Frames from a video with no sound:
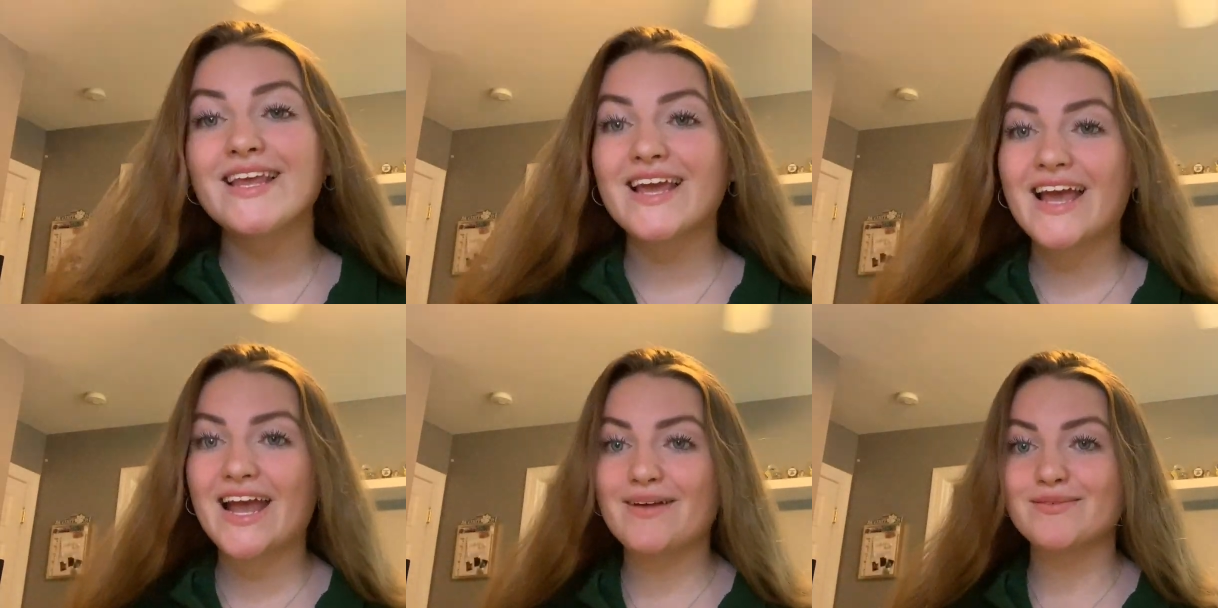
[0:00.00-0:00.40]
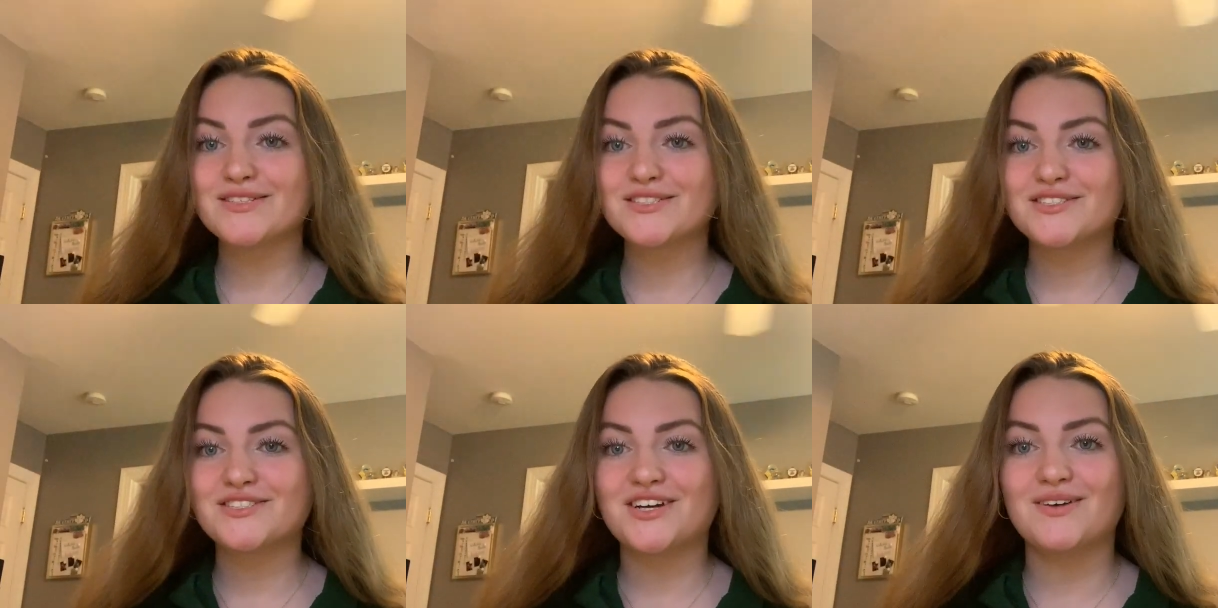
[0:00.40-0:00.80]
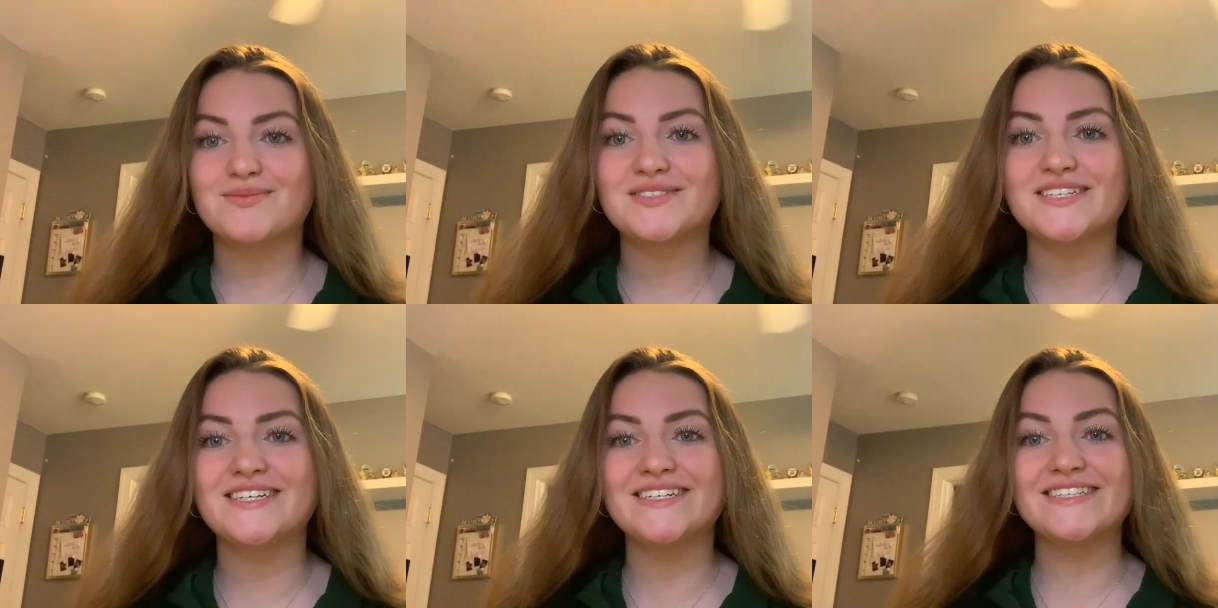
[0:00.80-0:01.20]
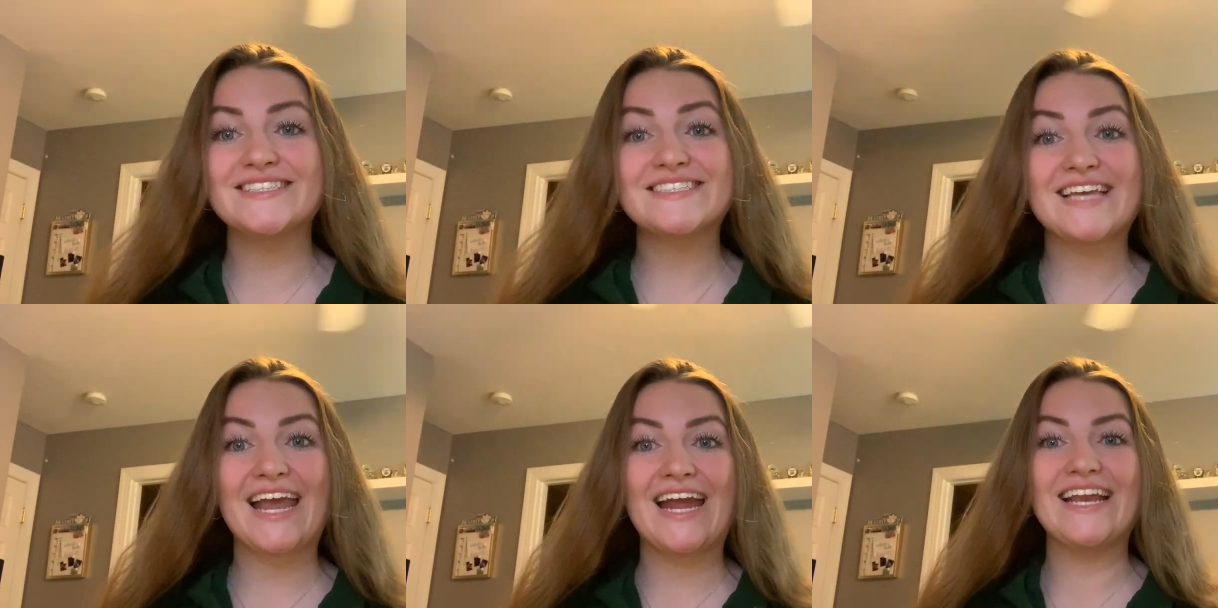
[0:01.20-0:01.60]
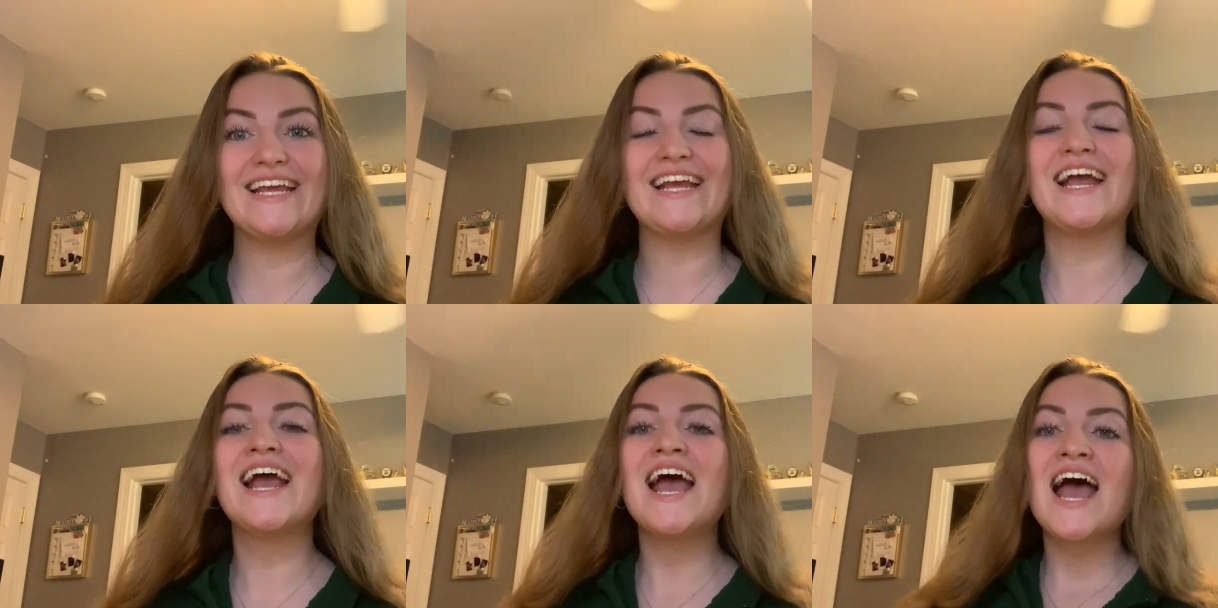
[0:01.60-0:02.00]
Hey, Mr. Thompson, it's
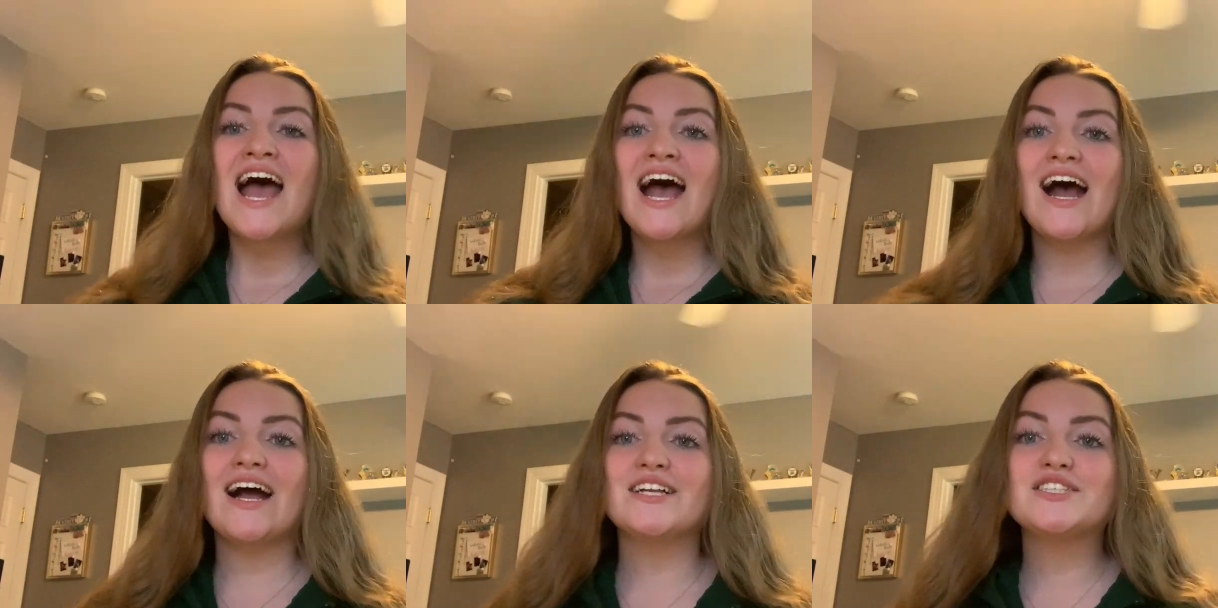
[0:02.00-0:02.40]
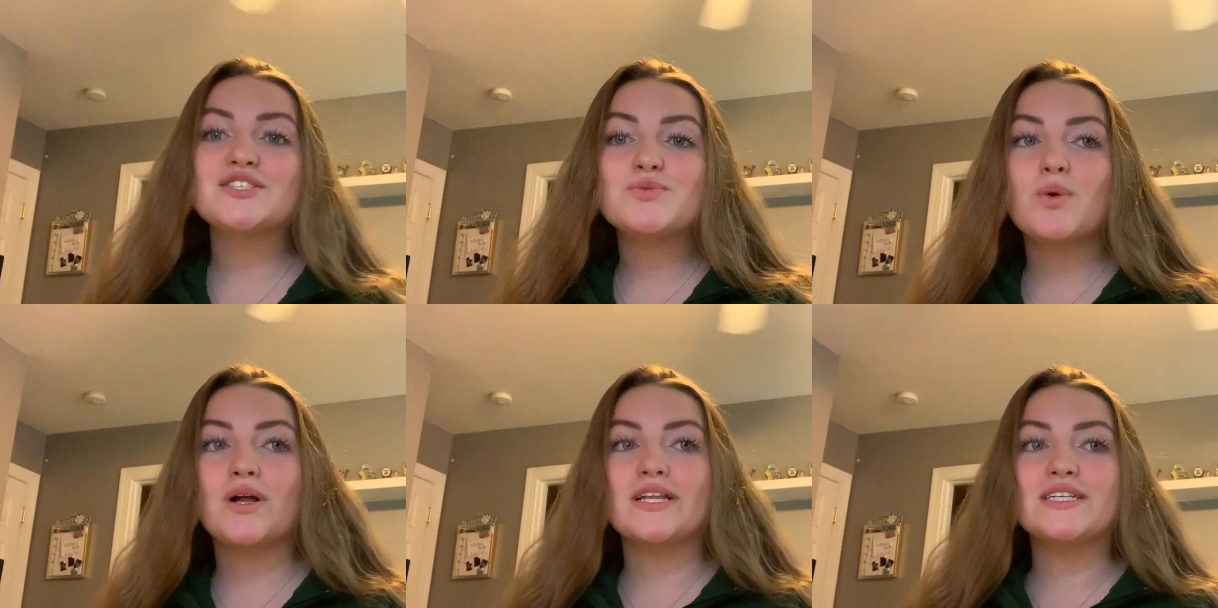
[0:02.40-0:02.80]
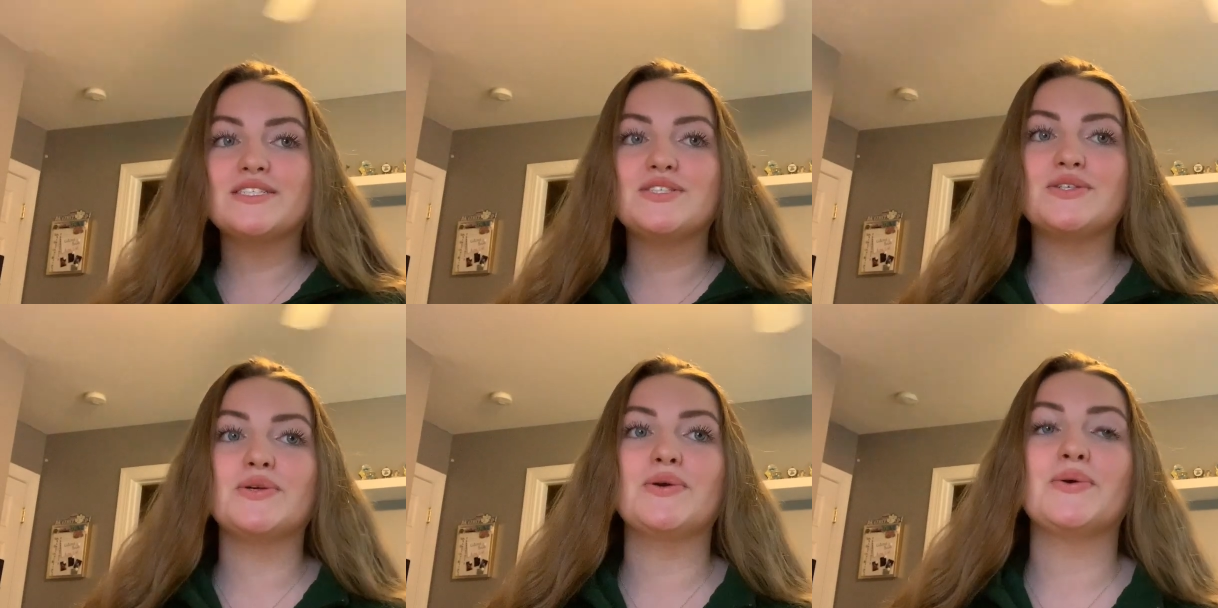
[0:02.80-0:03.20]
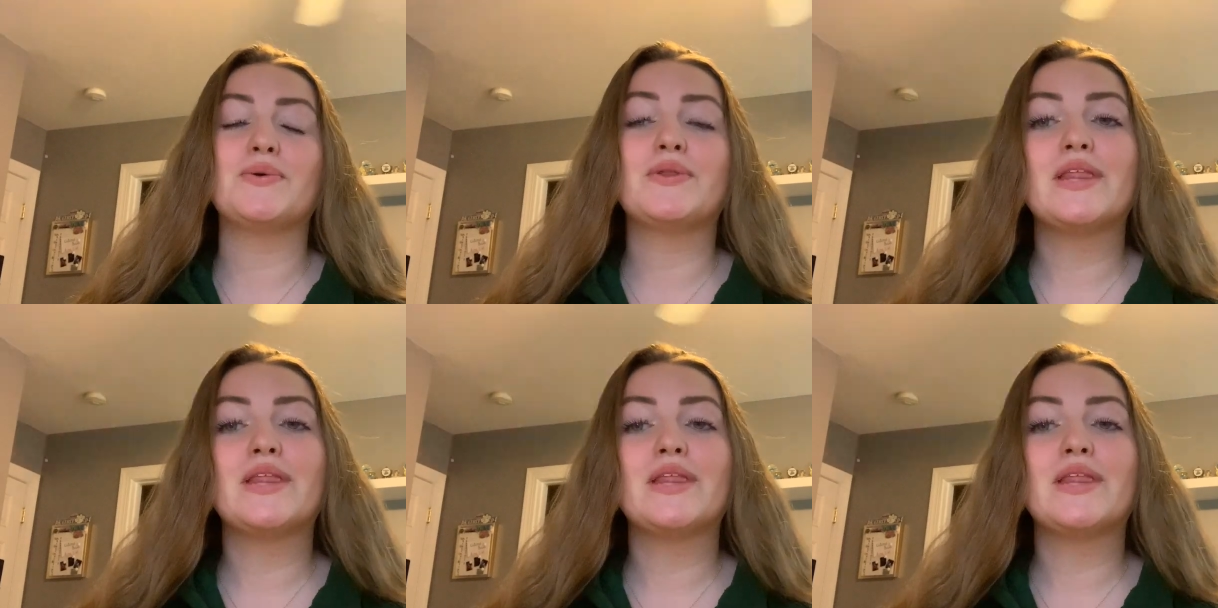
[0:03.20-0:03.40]
Katie. I just wanted to